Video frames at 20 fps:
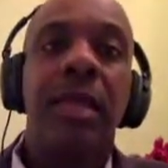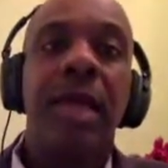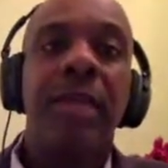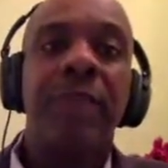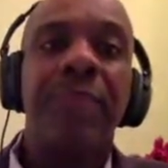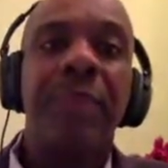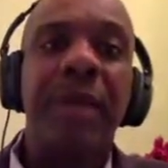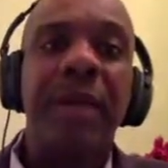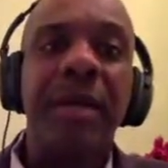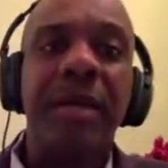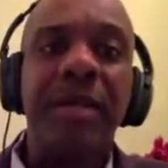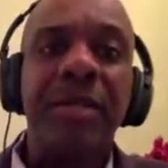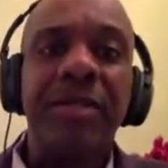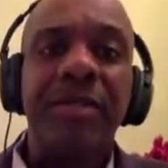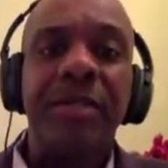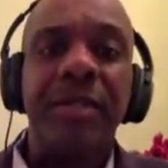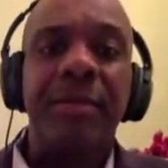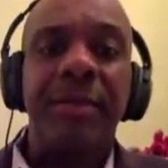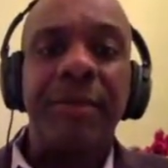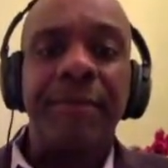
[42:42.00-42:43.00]
That's
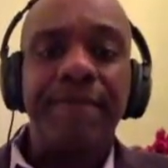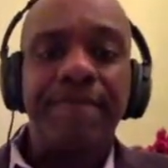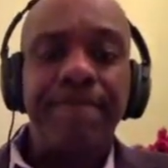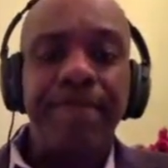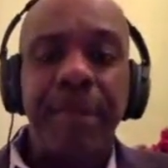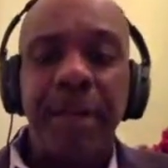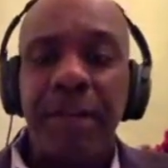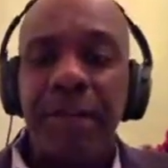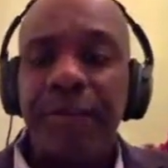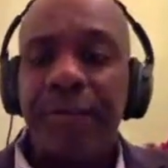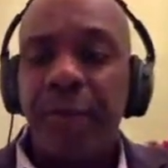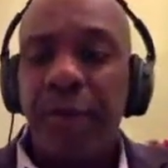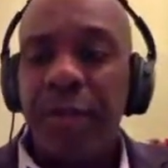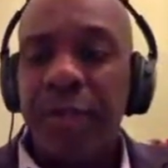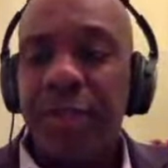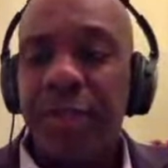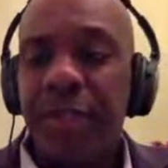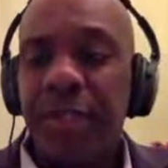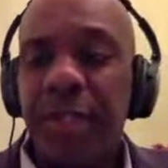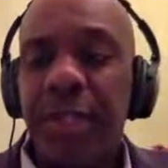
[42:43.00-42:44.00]
because, Jimmy,
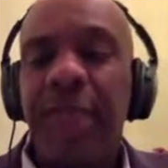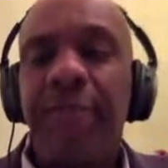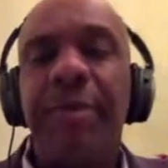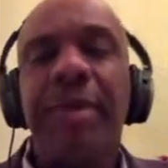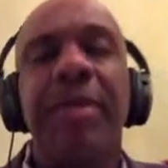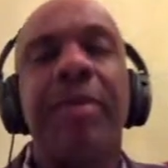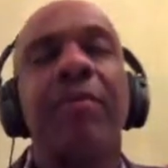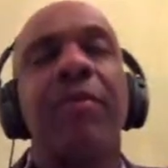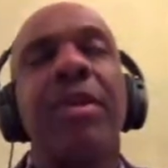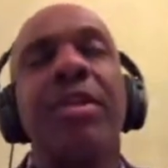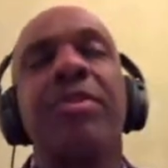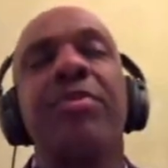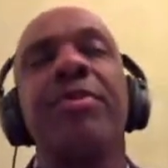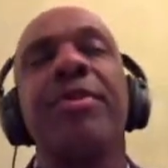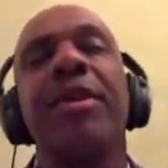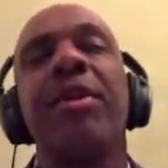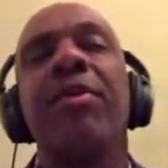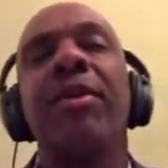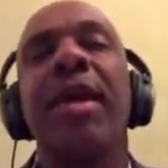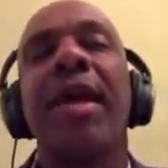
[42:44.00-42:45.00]
unfortunately, when you
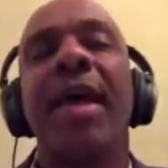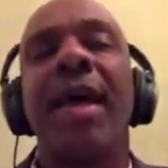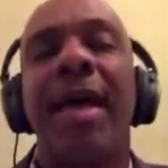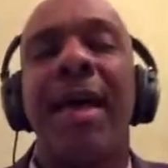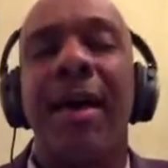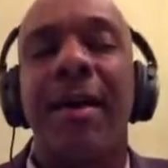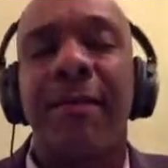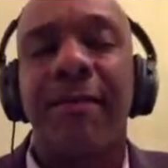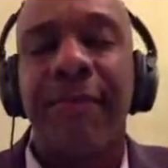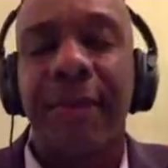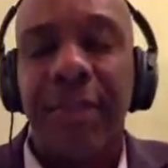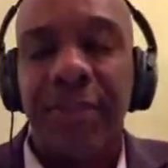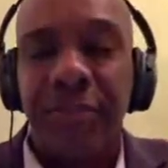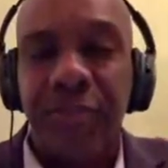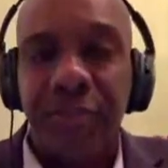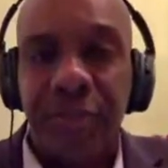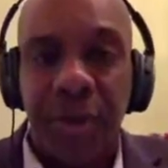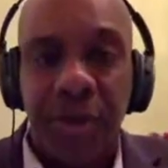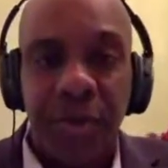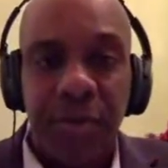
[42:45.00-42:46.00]
don't have a
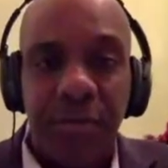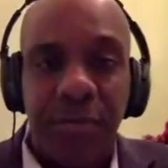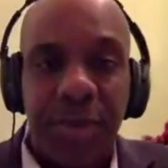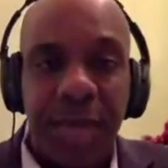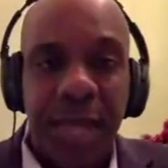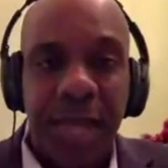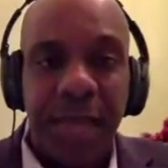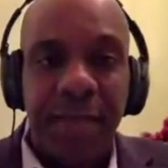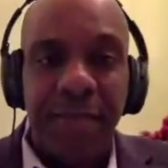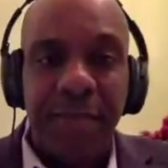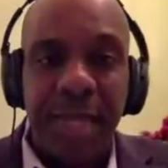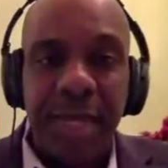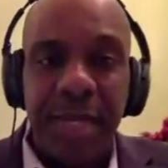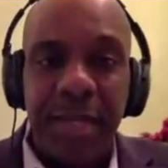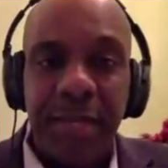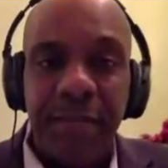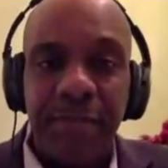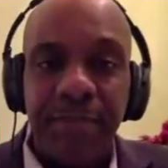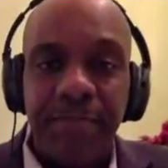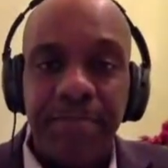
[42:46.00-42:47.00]
strong black
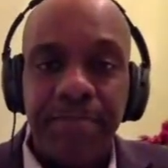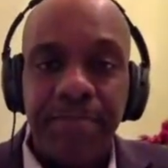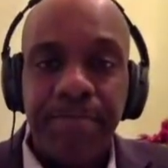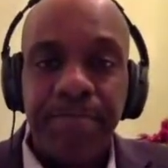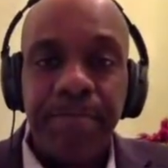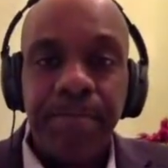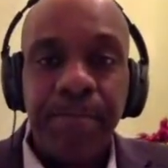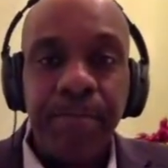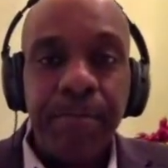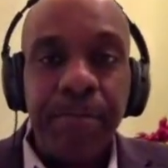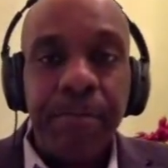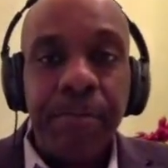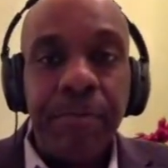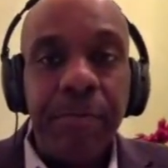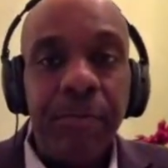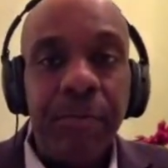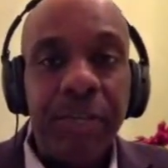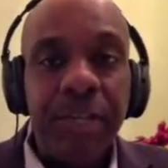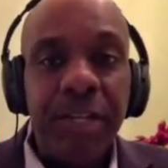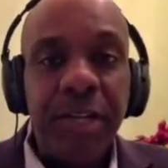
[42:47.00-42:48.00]
medium,
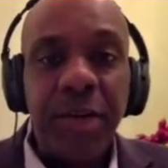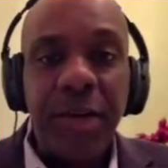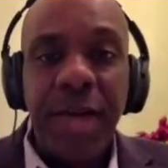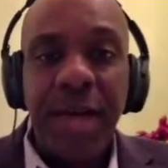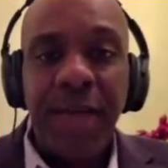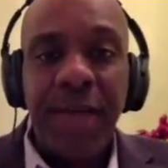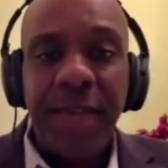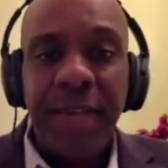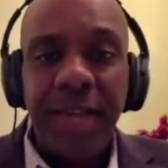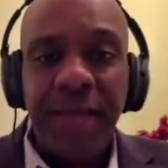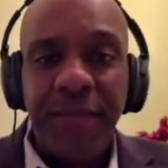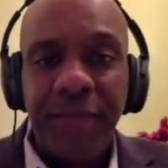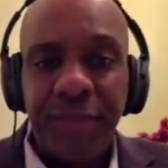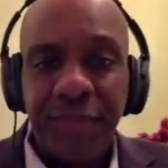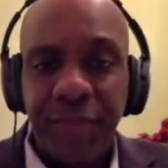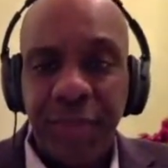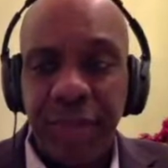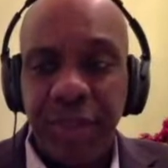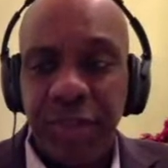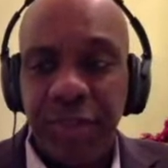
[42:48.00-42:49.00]
when you don't have
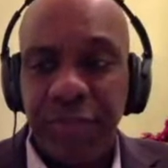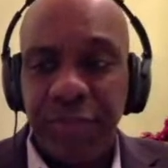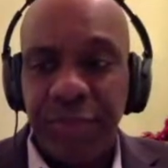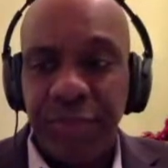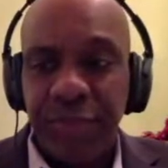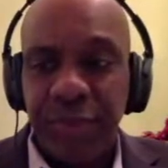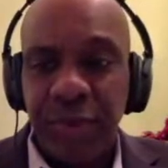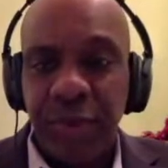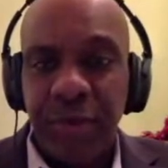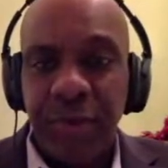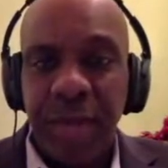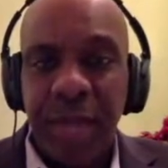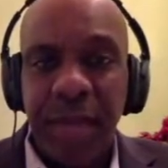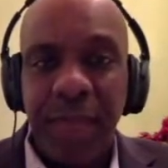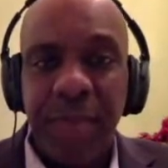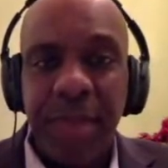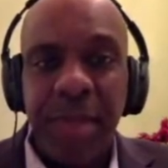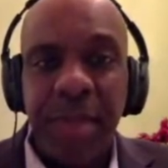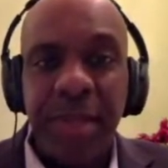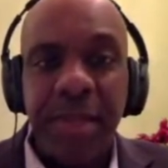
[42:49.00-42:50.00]
infrastructure for strong
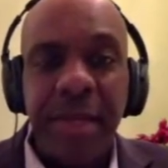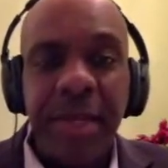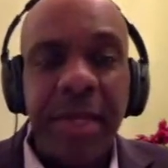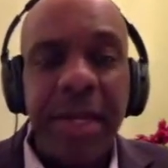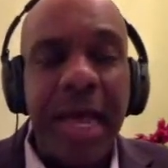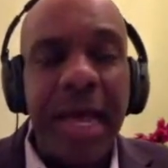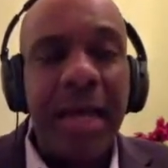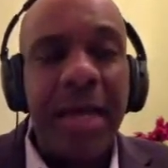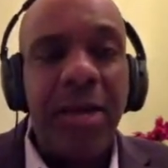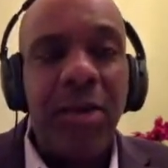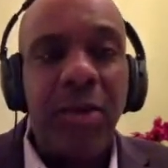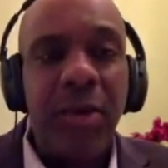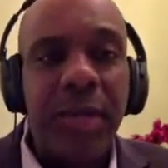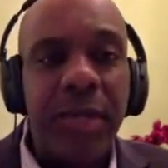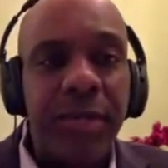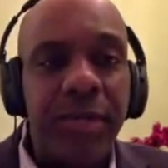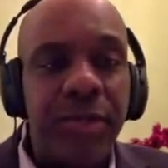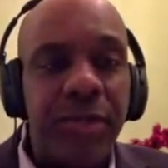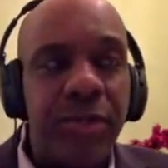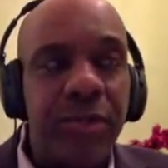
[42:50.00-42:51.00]
black media, they're not
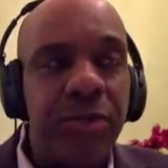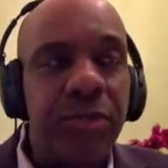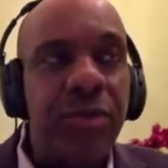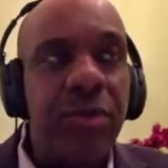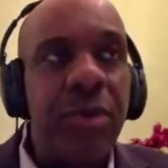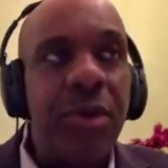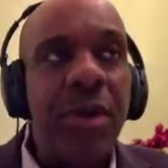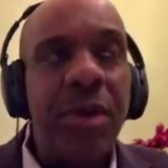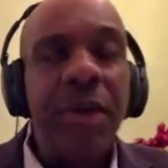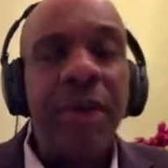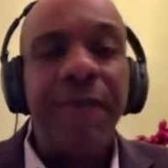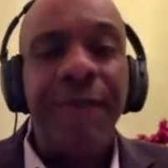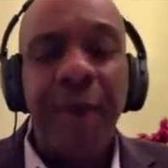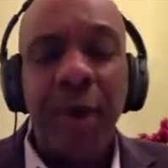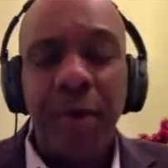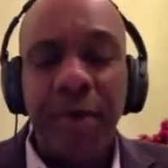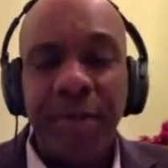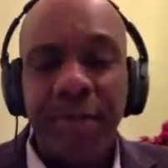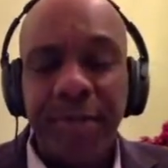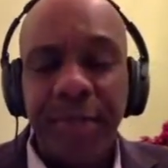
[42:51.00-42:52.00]
going to
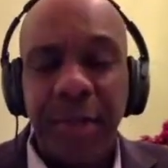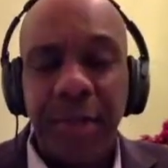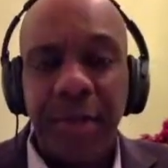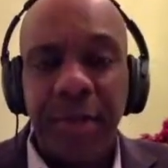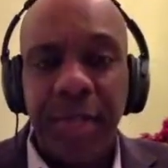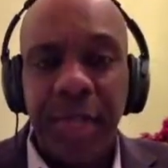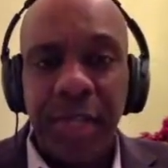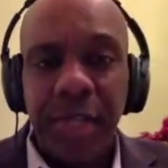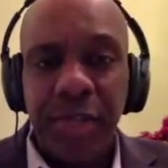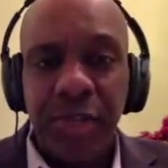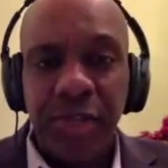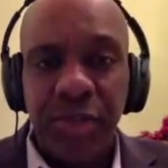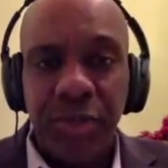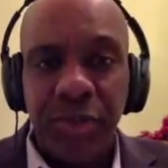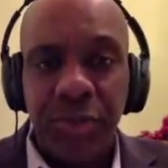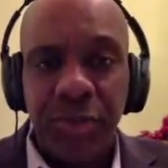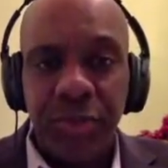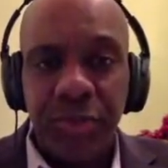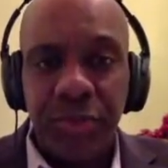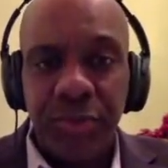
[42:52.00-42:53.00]
focus on the
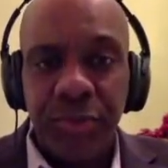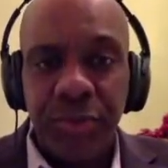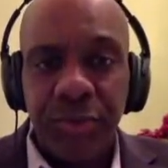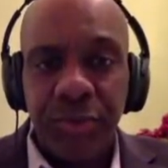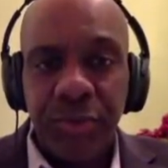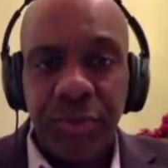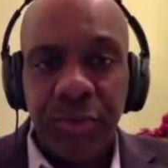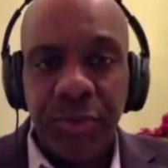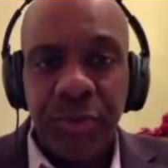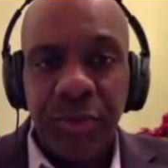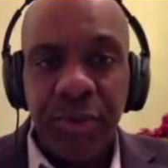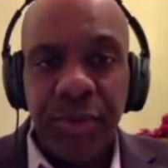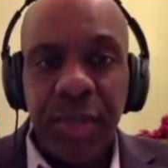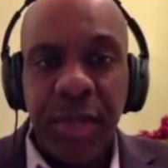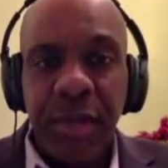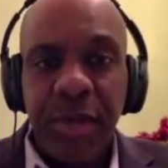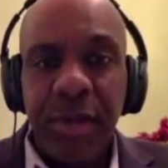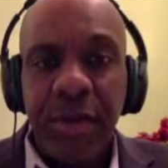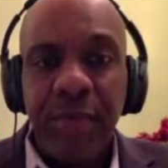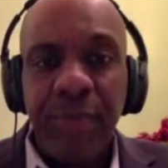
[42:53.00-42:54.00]
issues
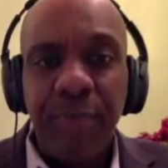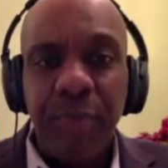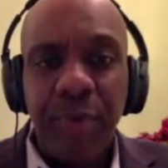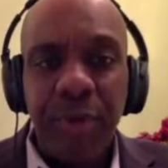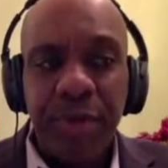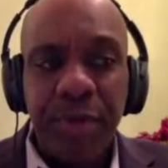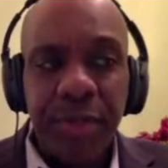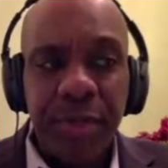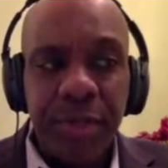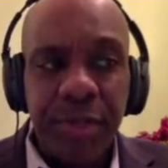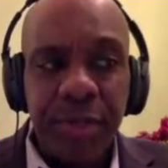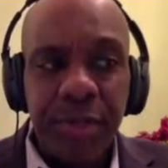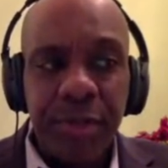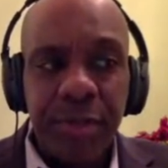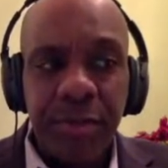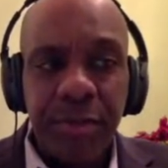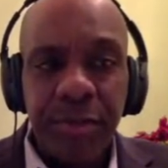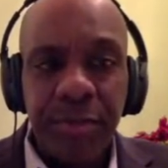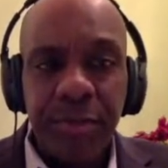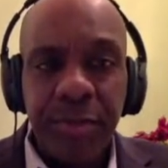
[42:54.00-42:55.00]
that are important to
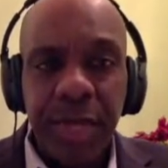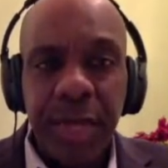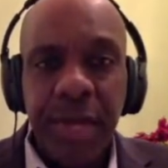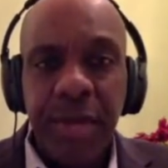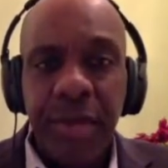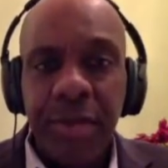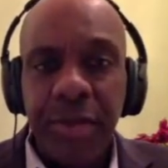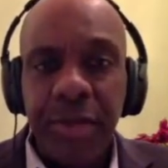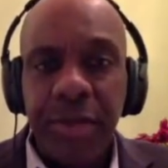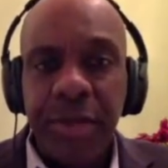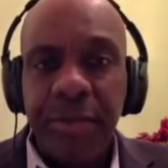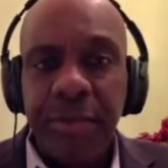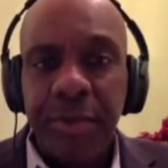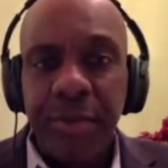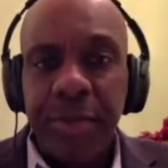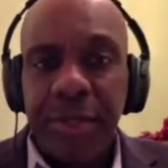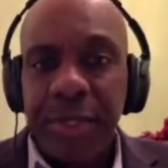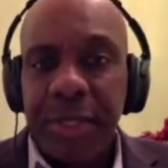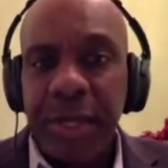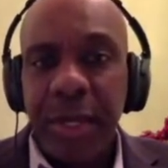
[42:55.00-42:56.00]
you and or your
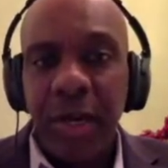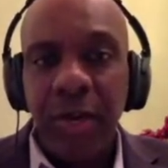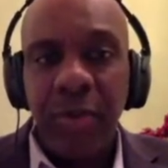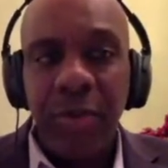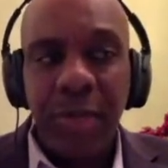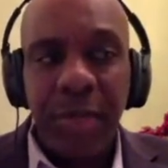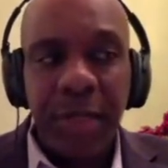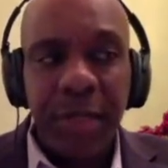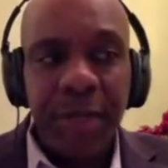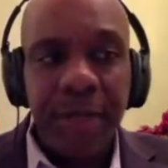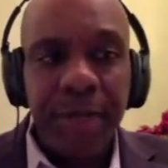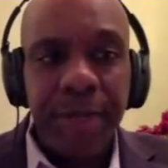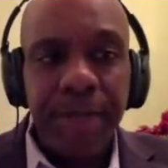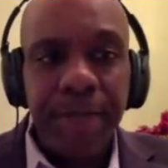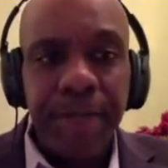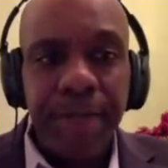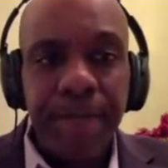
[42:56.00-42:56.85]
community globally.